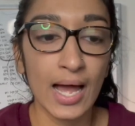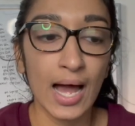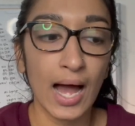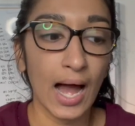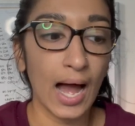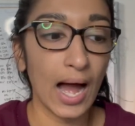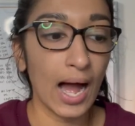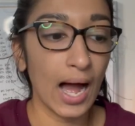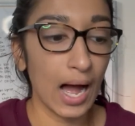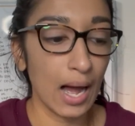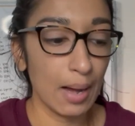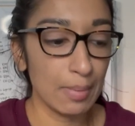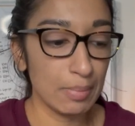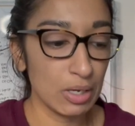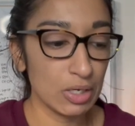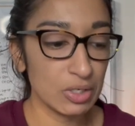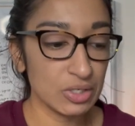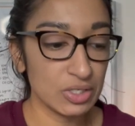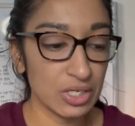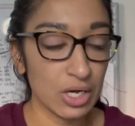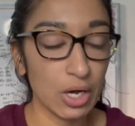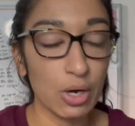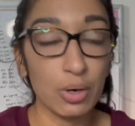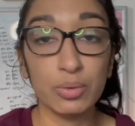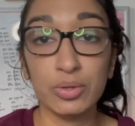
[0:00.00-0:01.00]

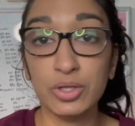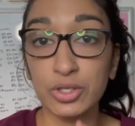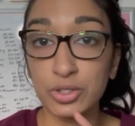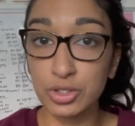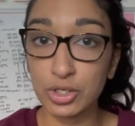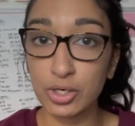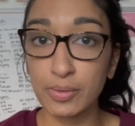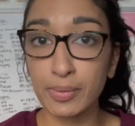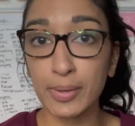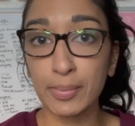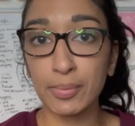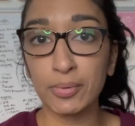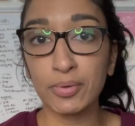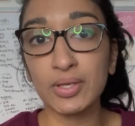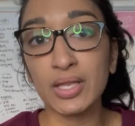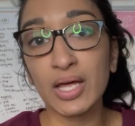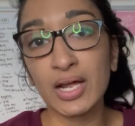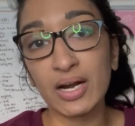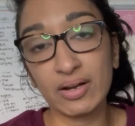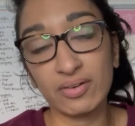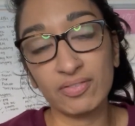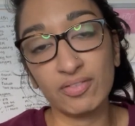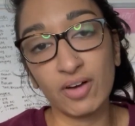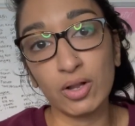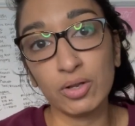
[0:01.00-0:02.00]
So the two people that
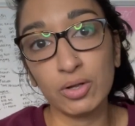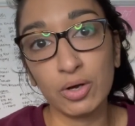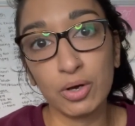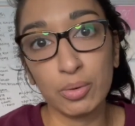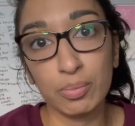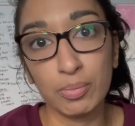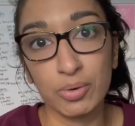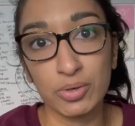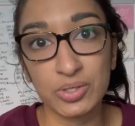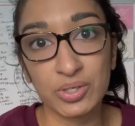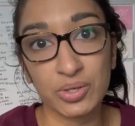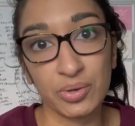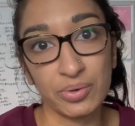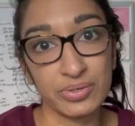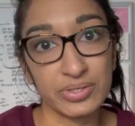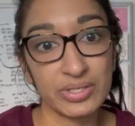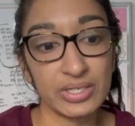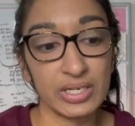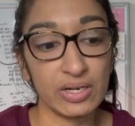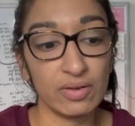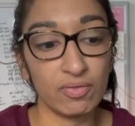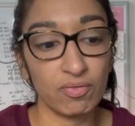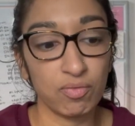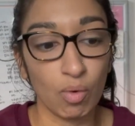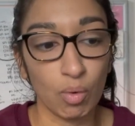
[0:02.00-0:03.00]
I follow most
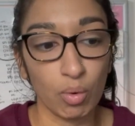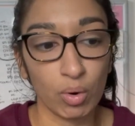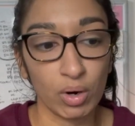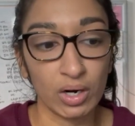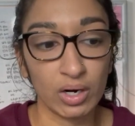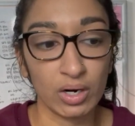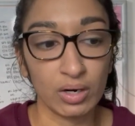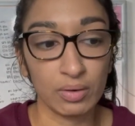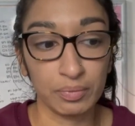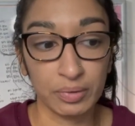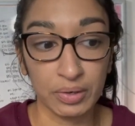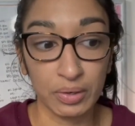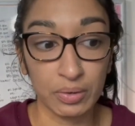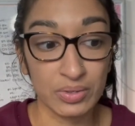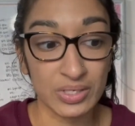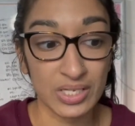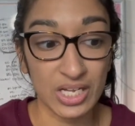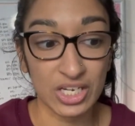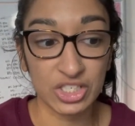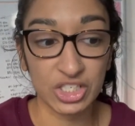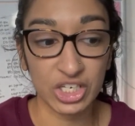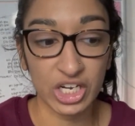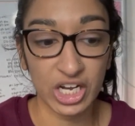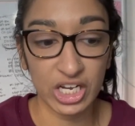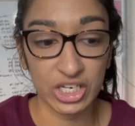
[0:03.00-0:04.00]
closely for Reels
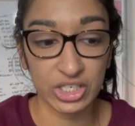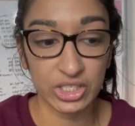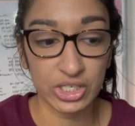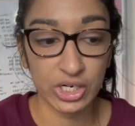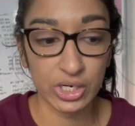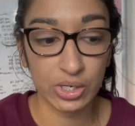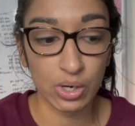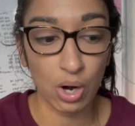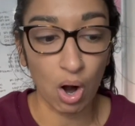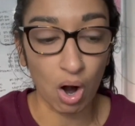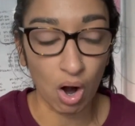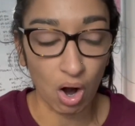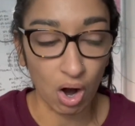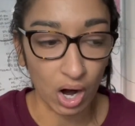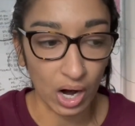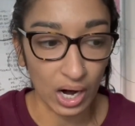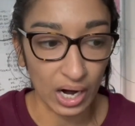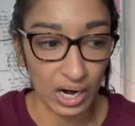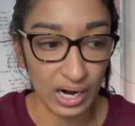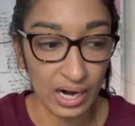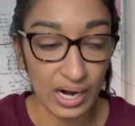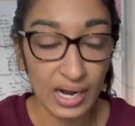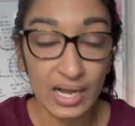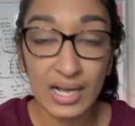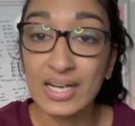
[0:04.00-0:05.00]
education
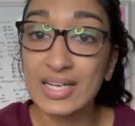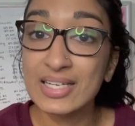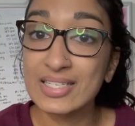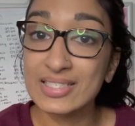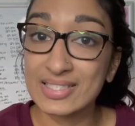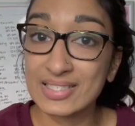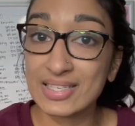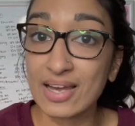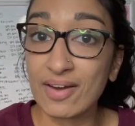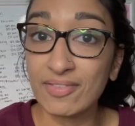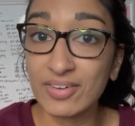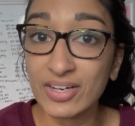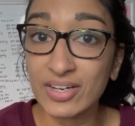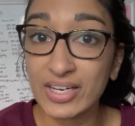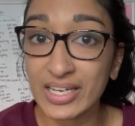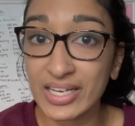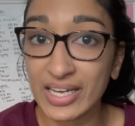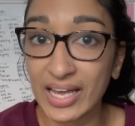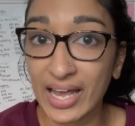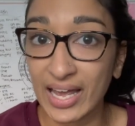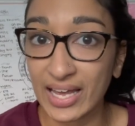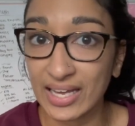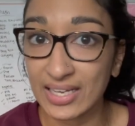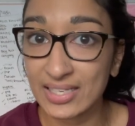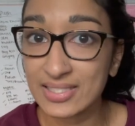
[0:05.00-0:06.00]
are Stephanie
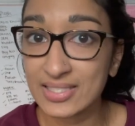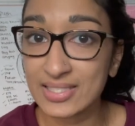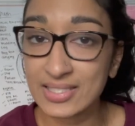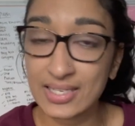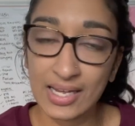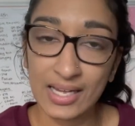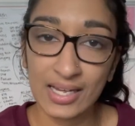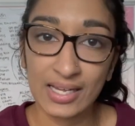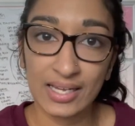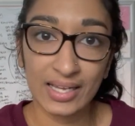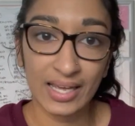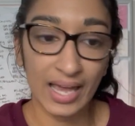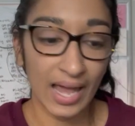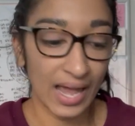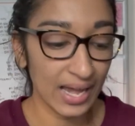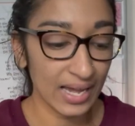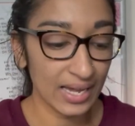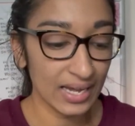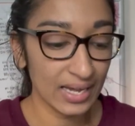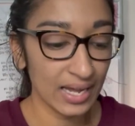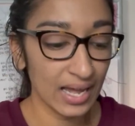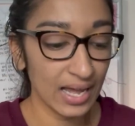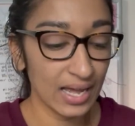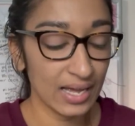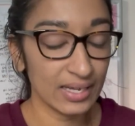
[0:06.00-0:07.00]
Case,
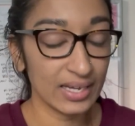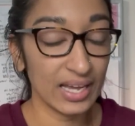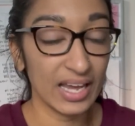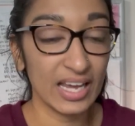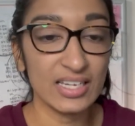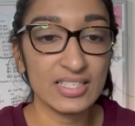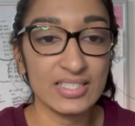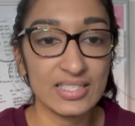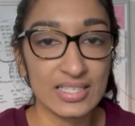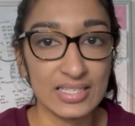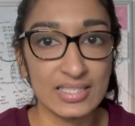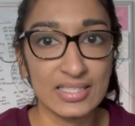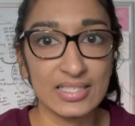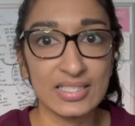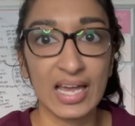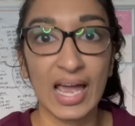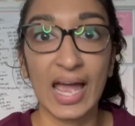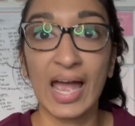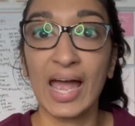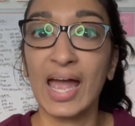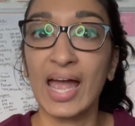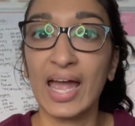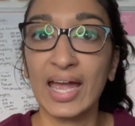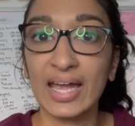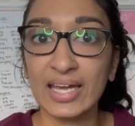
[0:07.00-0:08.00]
Case is
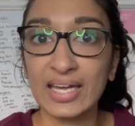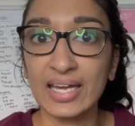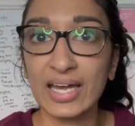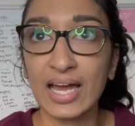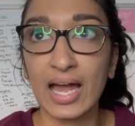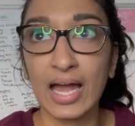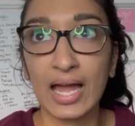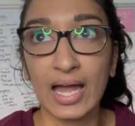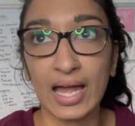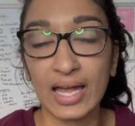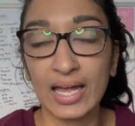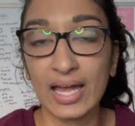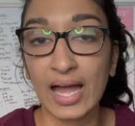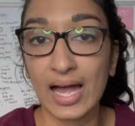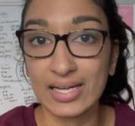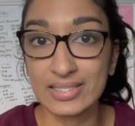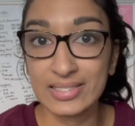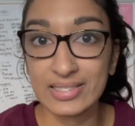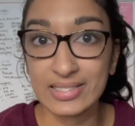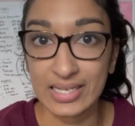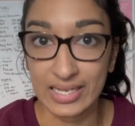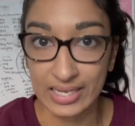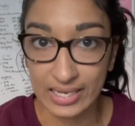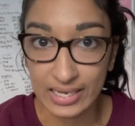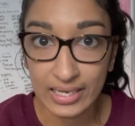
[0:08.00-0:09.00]

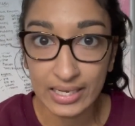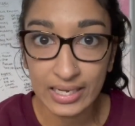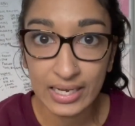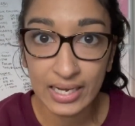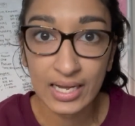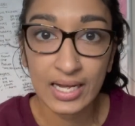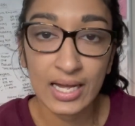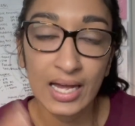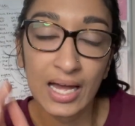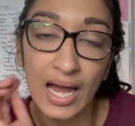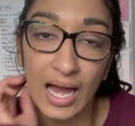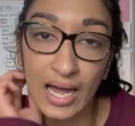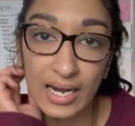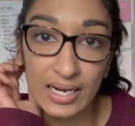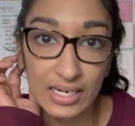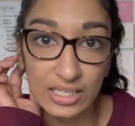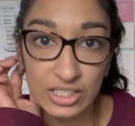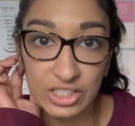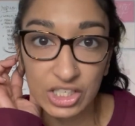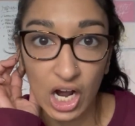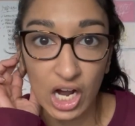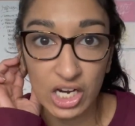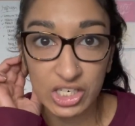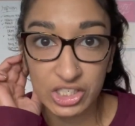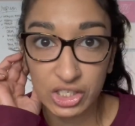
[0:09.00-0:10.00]
K-A-S-E, and
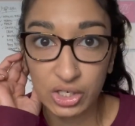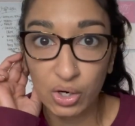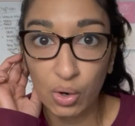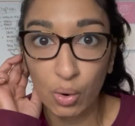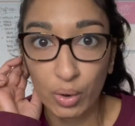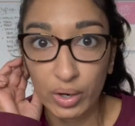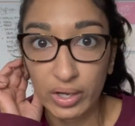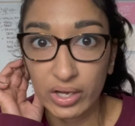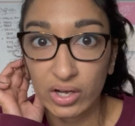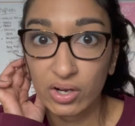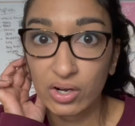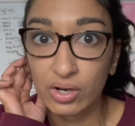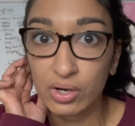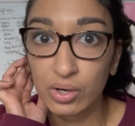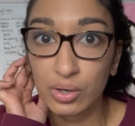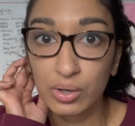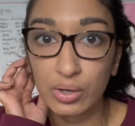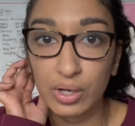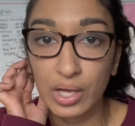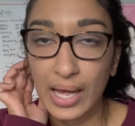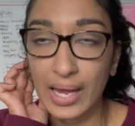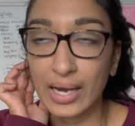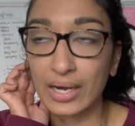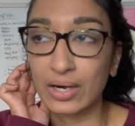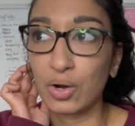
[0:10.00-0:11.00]
Natasha Coyle,
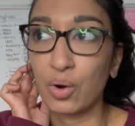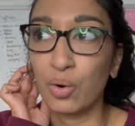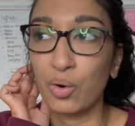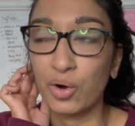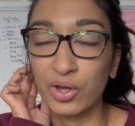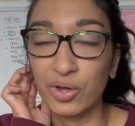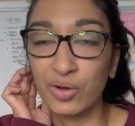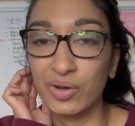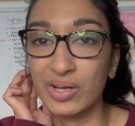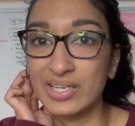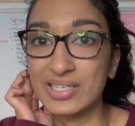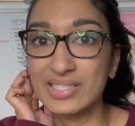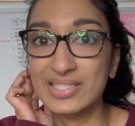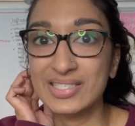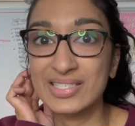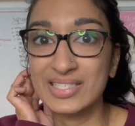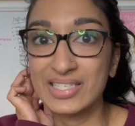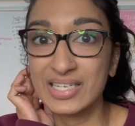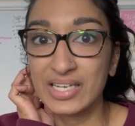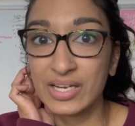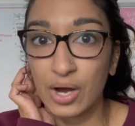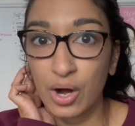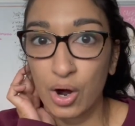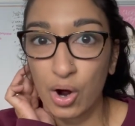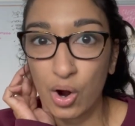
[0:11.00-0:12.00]
and Coyle is
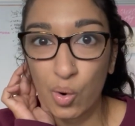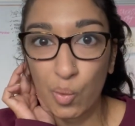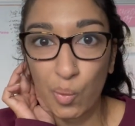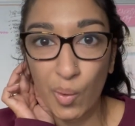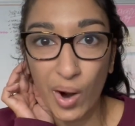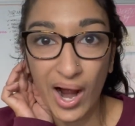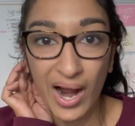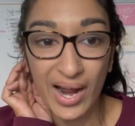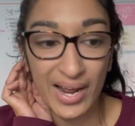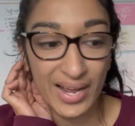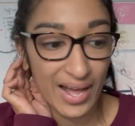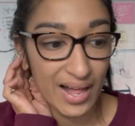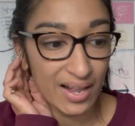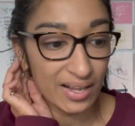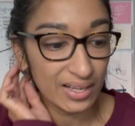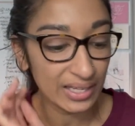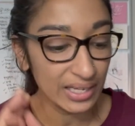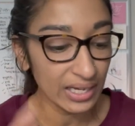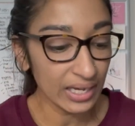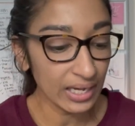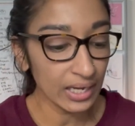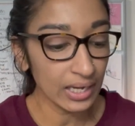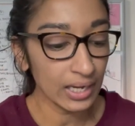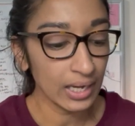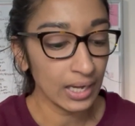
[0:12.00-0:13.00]

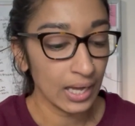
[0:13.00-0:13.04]
C-O-Y-L-E.